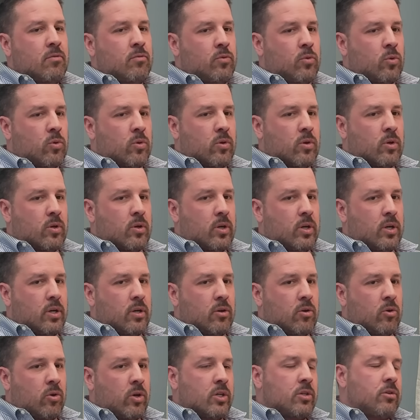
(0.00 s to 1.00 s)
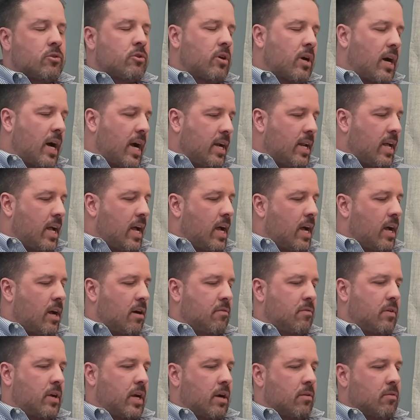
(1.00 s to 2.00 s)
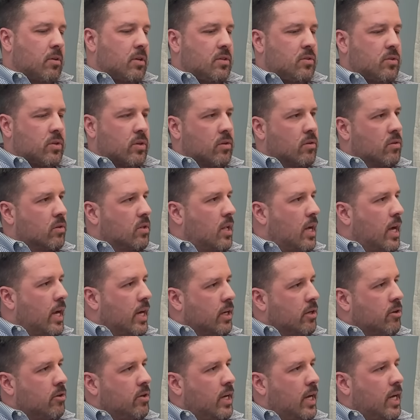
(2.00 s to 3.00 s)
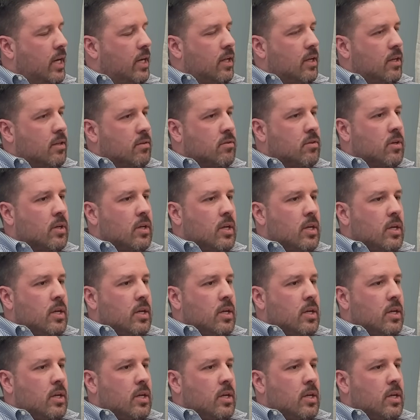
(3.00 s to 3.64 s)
or try to have every single client create is,